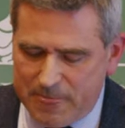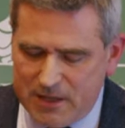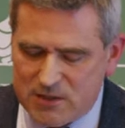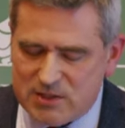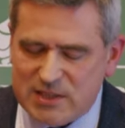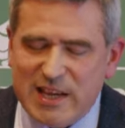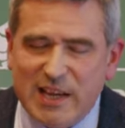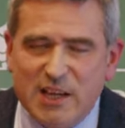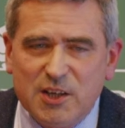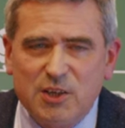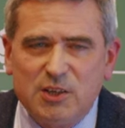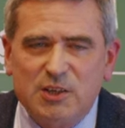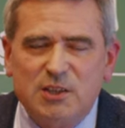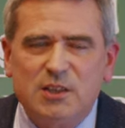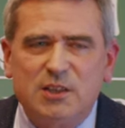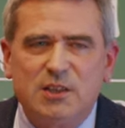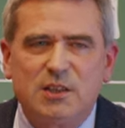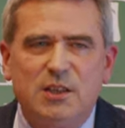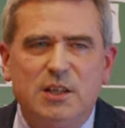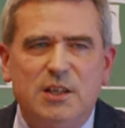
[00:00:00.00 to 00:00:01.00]
A
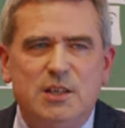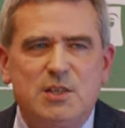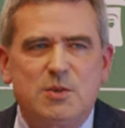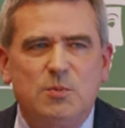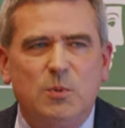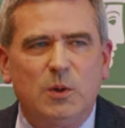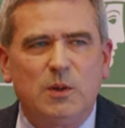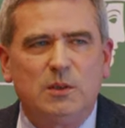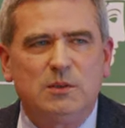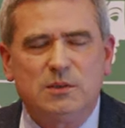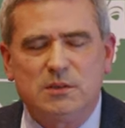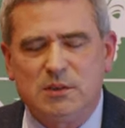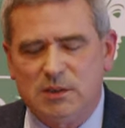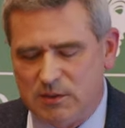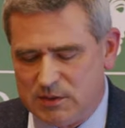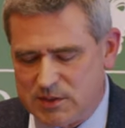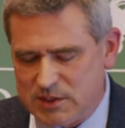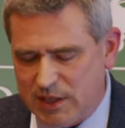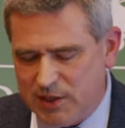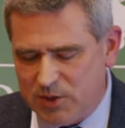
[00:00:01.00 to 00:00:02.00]
second
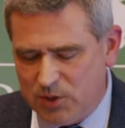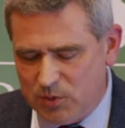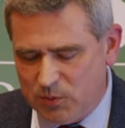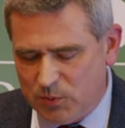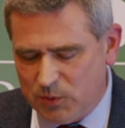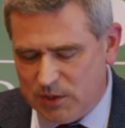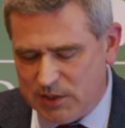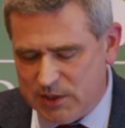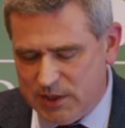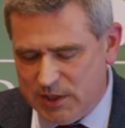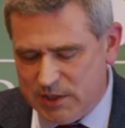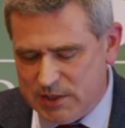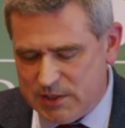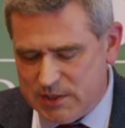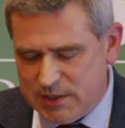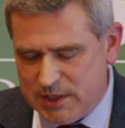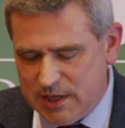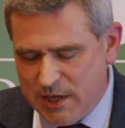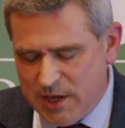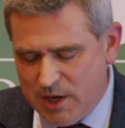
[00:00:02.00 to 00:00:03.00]
one
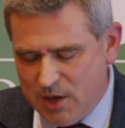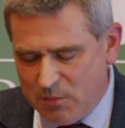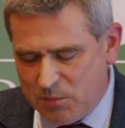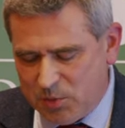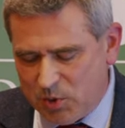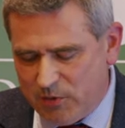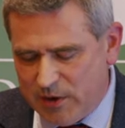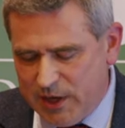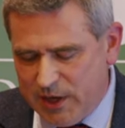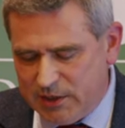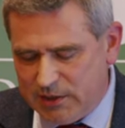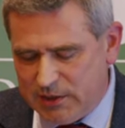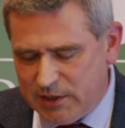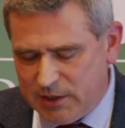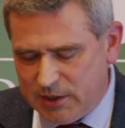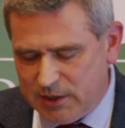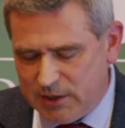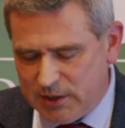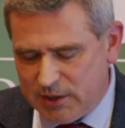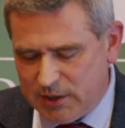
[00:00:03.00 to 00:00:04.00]
is
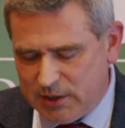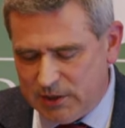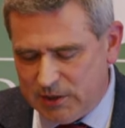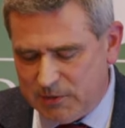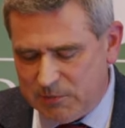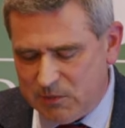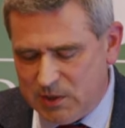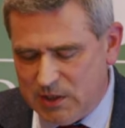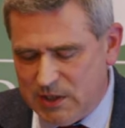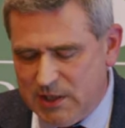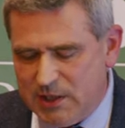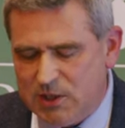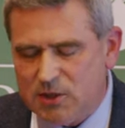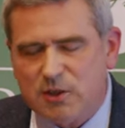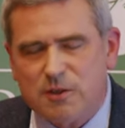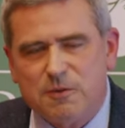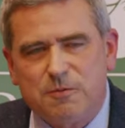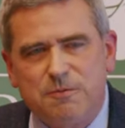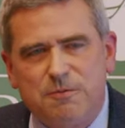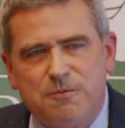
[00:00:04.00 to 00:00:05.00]
providing a
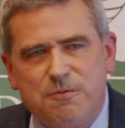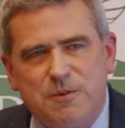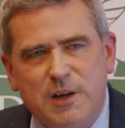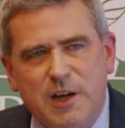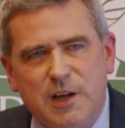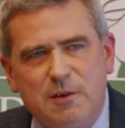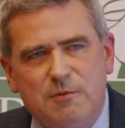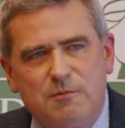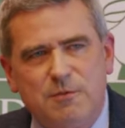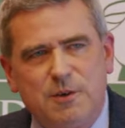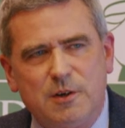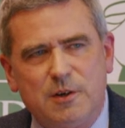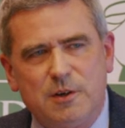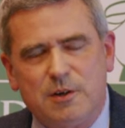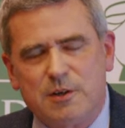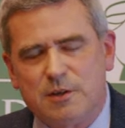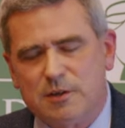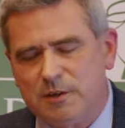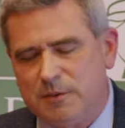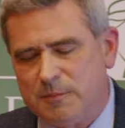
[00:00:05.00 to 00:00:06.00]
legal
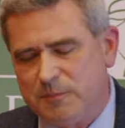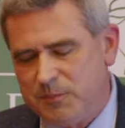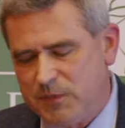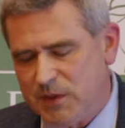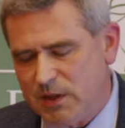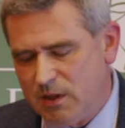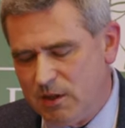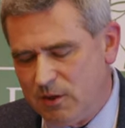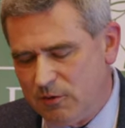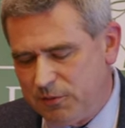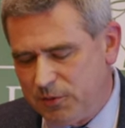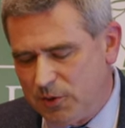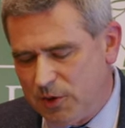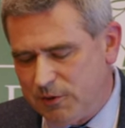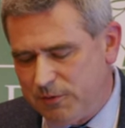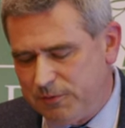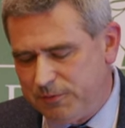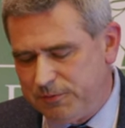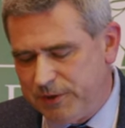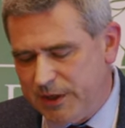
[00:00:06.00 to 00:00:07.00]
framework
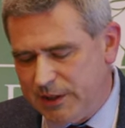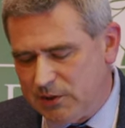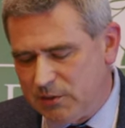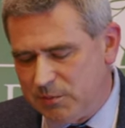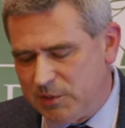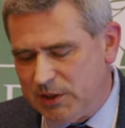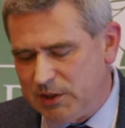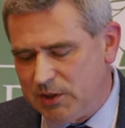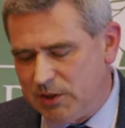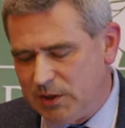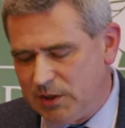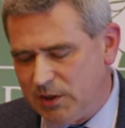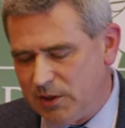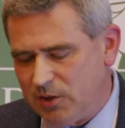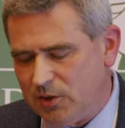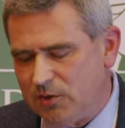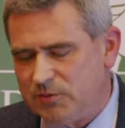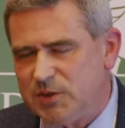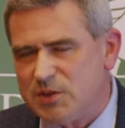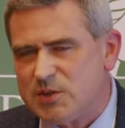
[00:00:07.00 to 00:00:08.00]
for
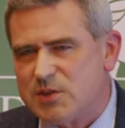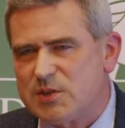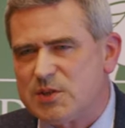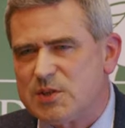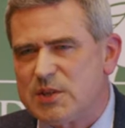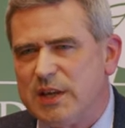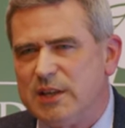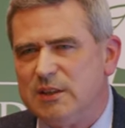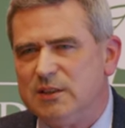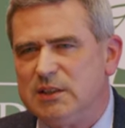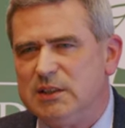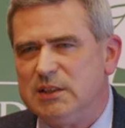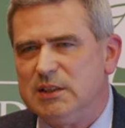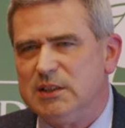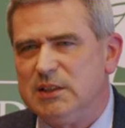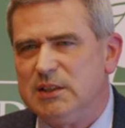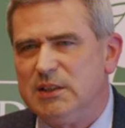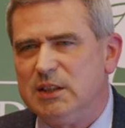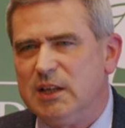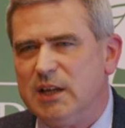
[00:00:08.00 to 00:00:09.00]
phenomena of the
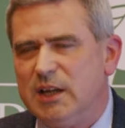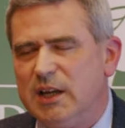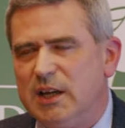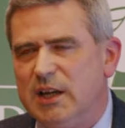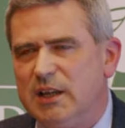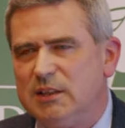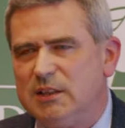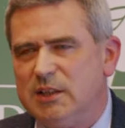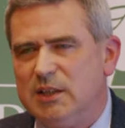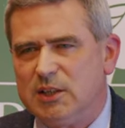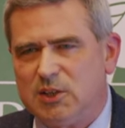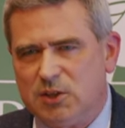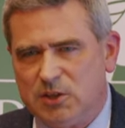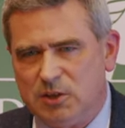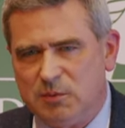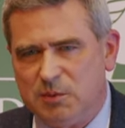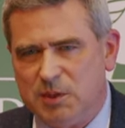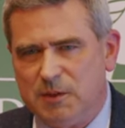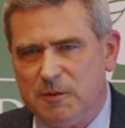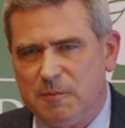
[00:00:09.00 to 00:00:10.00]
society and
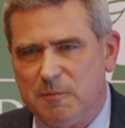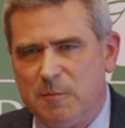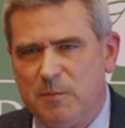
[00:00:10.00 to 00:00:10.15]
economy.